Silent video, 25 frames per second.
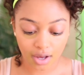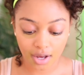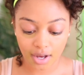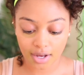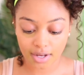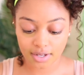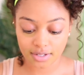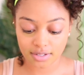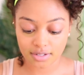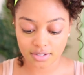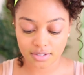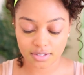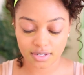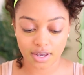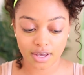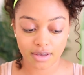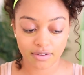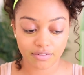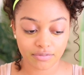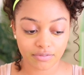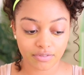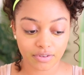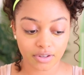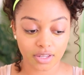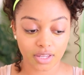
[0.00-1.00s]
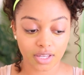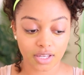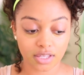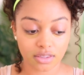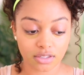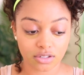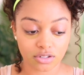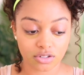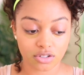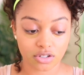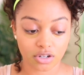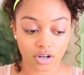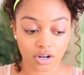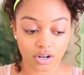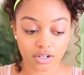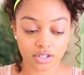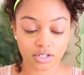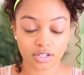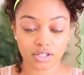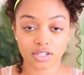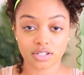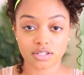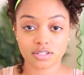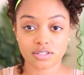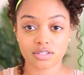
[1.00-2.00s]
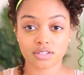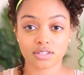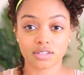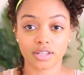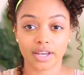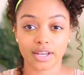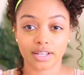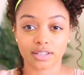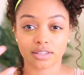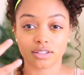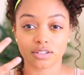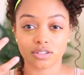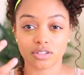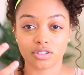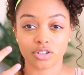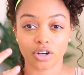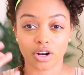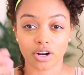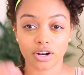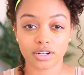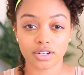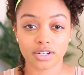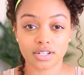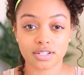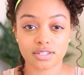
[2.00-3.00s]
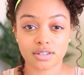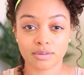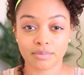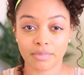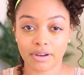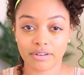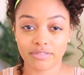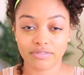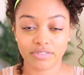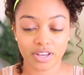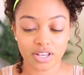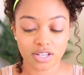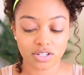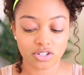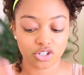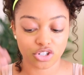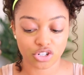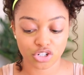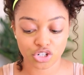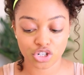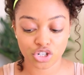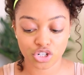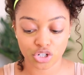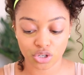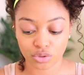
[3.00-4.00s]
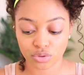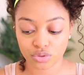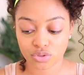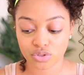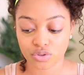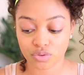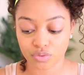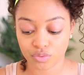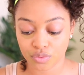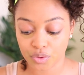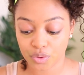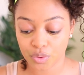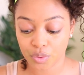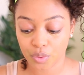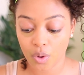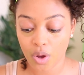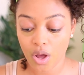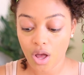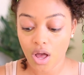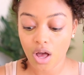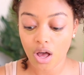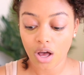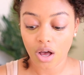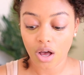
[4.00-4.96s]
eyes because I feel like the darkness, like the darkness in my face just shows through.